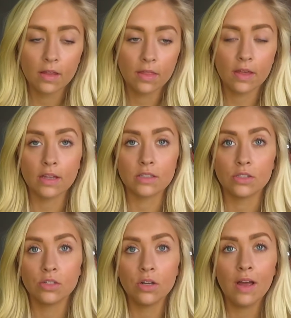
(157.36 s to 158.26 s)
think
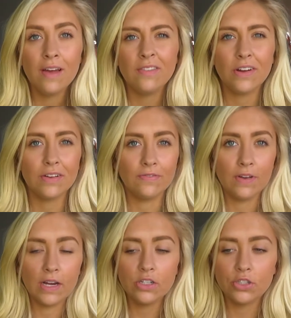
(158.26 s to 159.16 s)
it's very
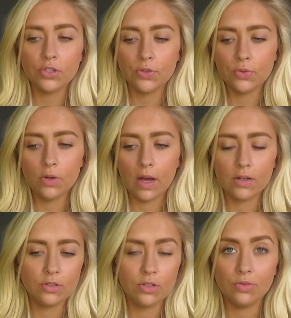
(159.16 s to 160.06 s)
fair too. I
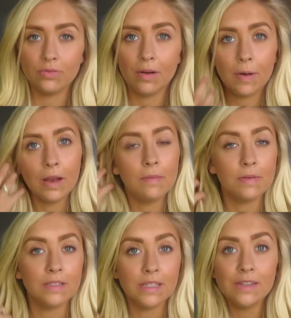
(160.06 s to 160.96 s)
don't know about
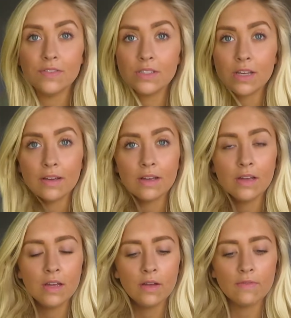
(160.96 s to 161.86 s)
NPC if it's
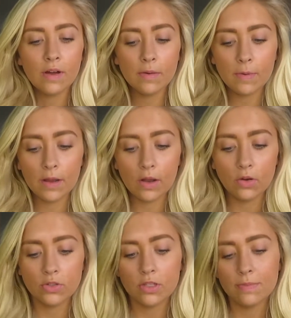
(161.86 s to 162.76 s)
fair, but
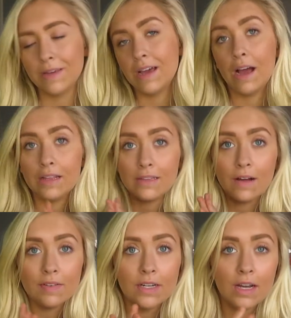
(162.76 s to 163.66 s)
OCB, I
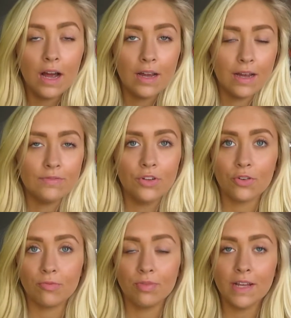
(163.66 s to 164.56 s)
love it. I have no
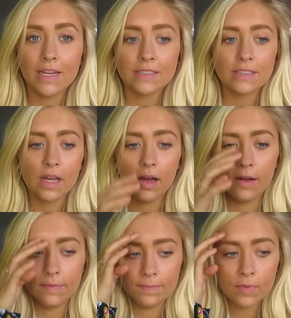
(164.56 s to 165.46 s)
complaints.
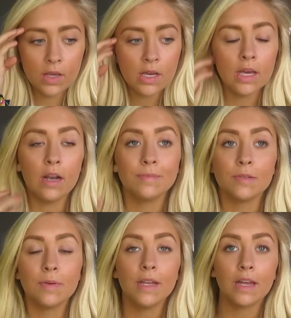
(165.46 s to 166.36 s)
And I'm
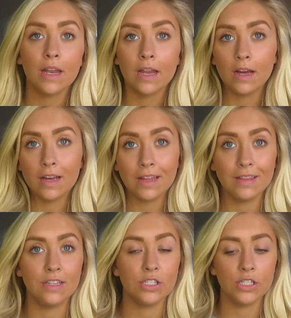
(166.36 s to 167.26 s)
competing in it
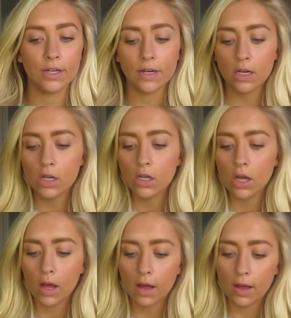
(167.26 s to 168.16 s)
again this year.
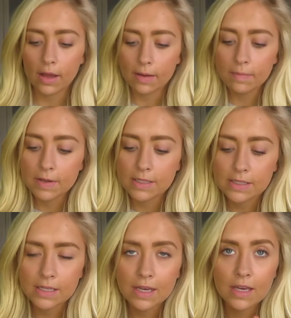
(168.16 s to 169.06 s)

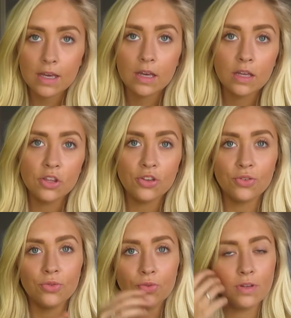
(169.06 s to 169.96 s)
NPC,
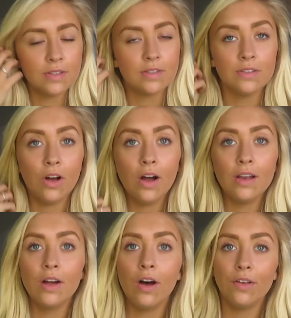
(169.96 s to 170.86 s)
it's
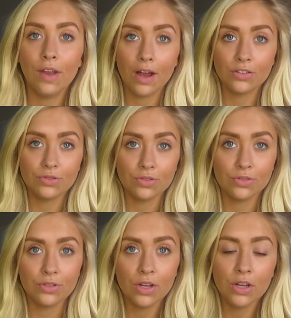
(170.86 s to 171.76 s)
not all
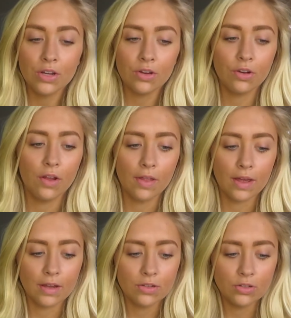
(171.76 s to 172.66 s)
natural. You're not
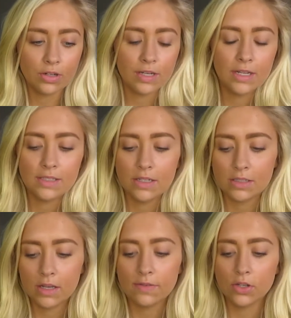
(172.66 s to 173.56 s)
drug tested
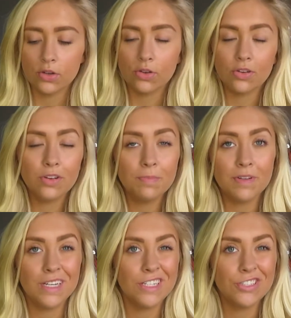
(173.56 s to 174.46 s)
and stuff, so you could
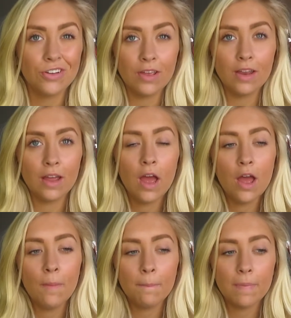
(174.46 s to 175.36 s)
potentially
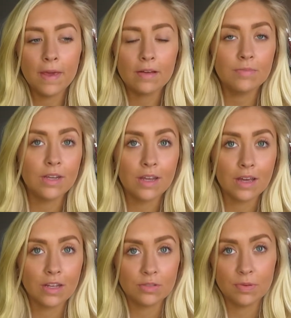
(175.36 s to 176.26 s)
be competing
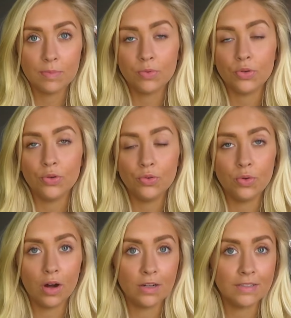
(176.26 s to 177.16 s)
against people
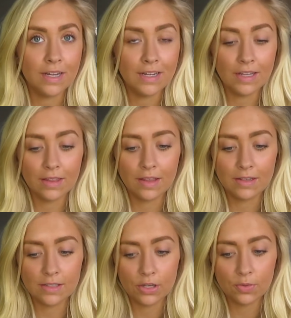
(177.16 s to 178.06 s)
who are taking
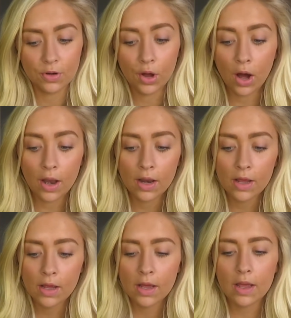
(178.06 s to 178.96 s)
things that you are not,
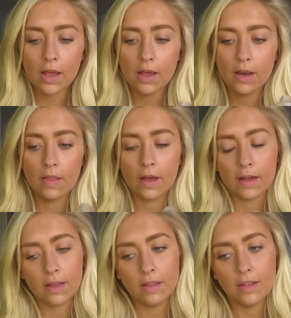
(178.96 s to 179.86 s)
and
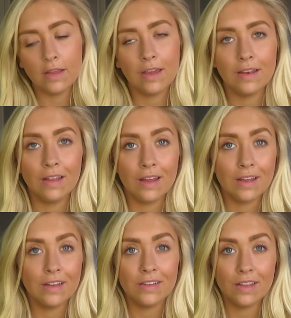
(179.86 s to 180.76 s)
that can lead
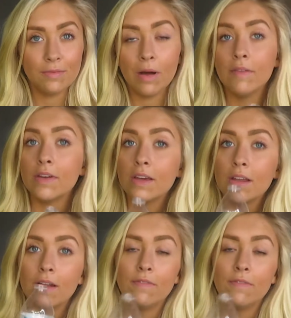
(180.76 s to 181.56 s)
into them having an